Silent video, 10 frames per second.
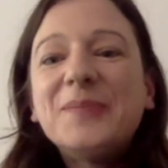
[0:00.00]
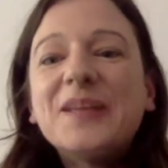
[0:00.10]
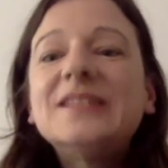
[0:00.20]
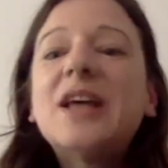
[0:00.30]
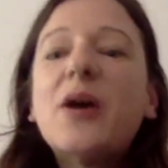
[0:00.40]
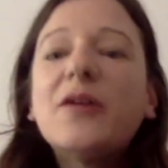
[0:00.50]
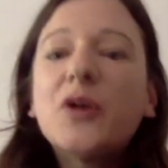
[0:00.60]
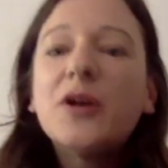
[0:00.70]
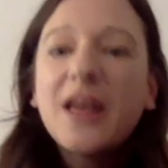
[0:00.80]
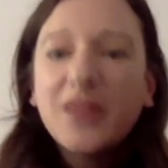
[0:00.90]
So I've
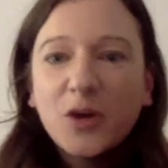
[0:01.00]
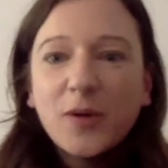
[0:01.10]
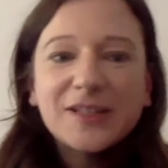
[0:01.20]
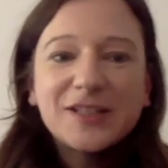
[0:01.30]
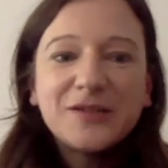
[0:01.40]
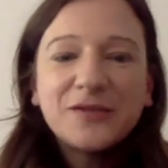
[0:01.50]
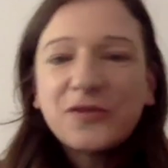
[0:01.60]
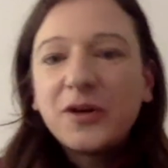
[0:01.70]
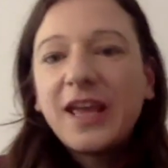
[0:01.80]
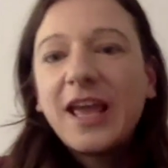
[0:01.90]
got another question
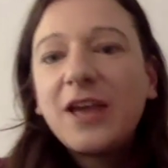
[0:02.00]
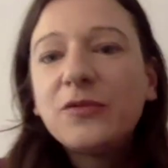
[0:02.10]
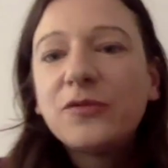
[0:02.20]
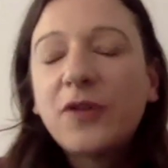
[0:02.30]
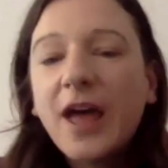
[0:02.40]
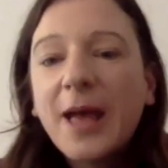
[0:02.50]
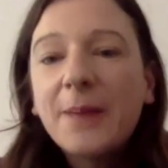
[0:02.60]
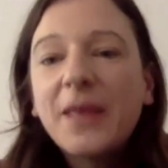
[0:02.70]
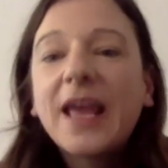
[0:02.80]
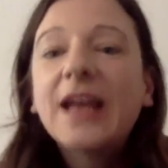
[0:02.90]
for you,
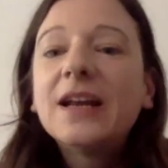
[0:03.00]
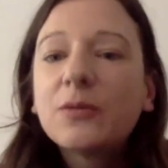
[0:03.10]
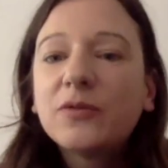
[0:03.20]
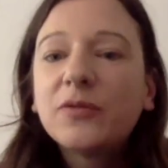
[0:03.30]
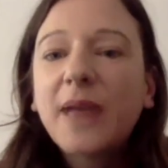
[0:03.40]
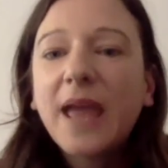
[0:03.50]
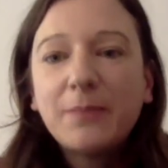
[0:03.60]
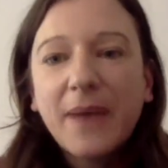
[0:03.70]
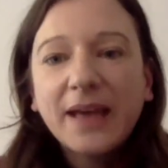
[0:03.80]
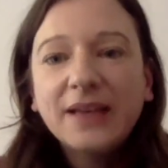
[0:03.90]
again, another one from Ken
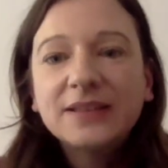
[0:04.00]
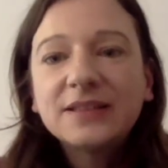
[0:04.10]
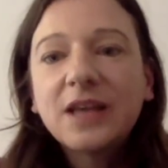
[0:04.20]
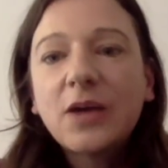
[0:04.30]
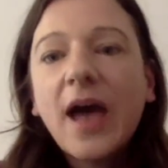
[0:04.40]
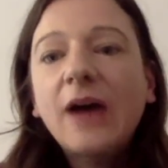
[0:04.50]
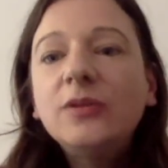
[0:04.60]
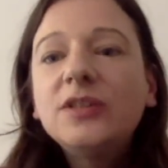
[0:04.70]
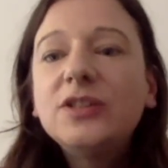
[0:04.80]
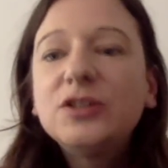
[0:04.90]
Banks. So how
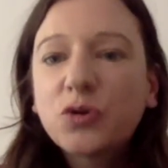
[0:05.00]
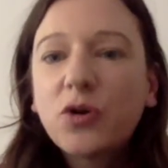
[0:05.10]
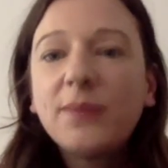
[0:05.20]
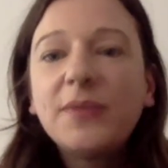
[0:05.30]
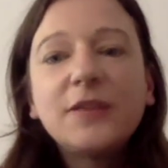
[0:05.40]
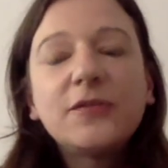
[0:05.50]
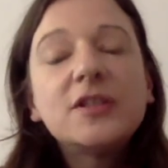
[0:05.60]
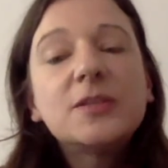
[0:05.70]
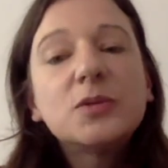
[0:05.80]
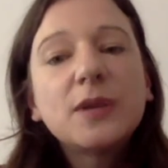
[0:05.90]
would you describe the
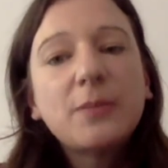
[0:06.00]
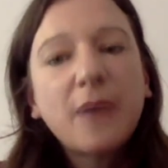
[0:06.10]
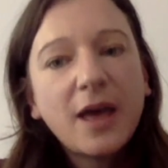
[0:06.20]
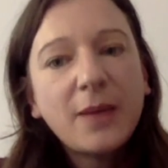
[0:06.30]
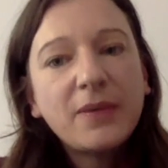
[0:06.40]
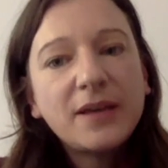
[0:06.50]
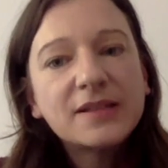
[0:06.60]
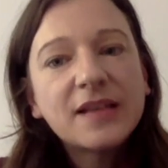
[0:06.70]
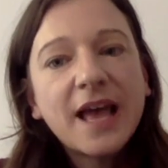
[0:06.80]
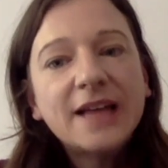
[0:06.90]
difference between purpose
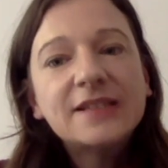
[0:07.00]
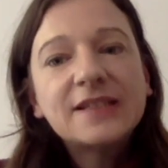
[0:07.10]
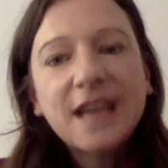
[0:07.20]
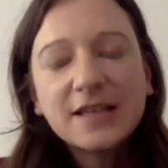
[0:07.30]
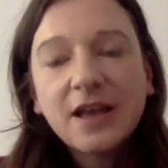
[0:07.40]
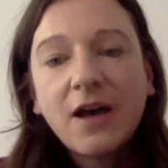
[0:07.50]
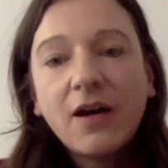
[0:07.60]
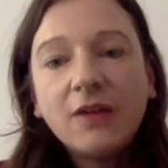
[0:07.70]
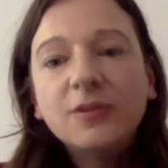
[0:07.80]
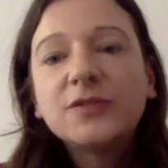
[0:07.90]
and
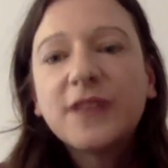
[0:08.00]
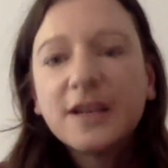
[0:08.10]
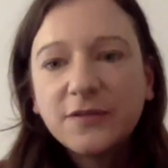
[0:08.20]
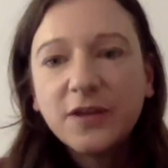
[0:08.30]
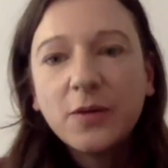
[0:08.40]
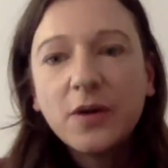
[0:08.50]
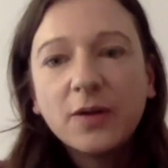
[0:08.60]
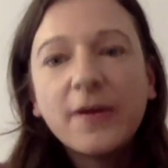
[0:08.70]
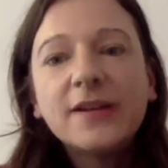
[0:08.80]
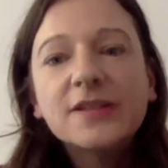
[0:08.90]
CSR, which for those of you who aren't
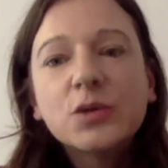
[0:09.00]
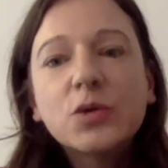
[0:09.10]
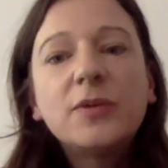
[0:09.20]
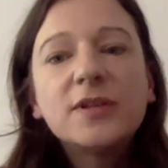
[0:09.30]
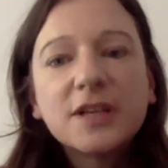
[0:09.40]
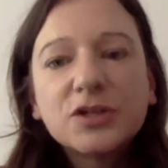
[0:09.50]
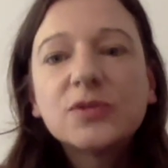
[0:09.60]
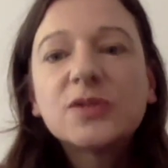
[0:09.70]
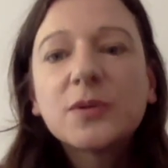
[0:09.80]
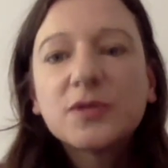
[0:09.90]
aware, it's corporate social
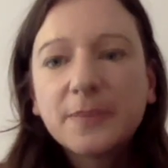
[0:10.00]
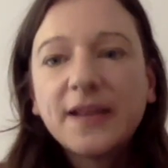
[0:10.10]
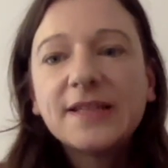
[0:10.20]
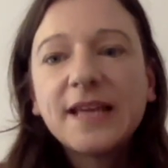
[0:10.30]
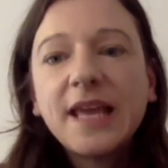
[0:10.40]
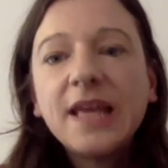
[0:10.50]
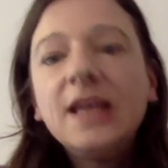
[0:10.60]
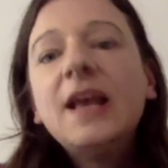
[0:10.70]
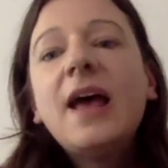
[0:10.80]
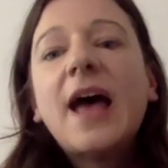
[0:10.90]
responsibility,
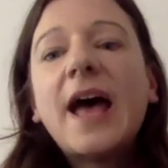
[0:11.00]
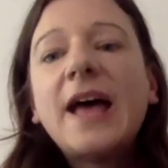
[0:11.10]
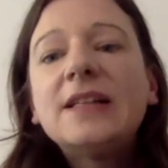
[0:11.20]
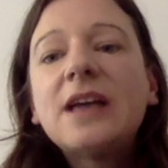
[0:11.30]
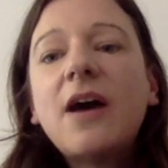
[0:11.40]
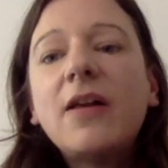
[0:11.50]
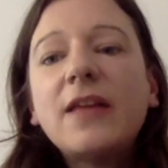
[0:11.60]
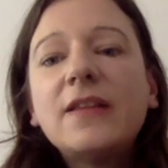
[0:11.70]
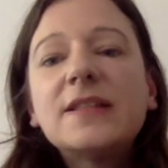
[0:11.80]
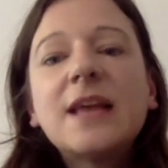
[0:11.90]
and are they
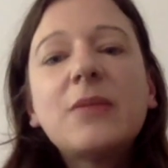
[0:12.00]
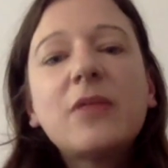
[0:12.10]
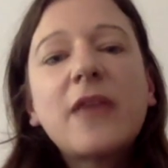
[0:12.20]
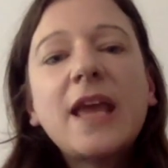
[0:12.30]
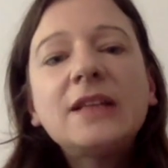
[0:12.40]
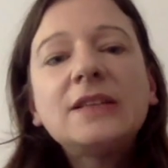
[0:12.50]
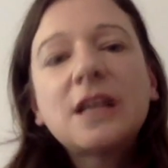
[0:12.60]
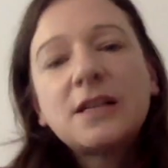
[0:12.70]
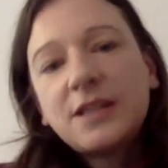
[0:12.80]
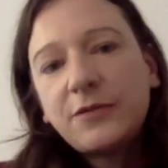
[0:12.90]
the same thing
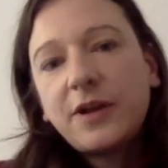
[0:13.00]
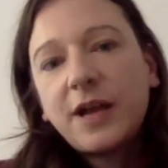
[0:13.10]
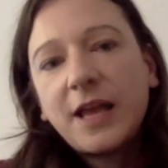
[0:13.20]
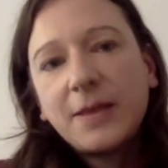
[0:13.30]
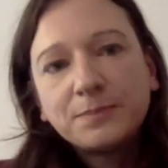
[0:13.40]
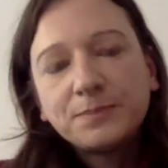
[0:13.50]
done differently?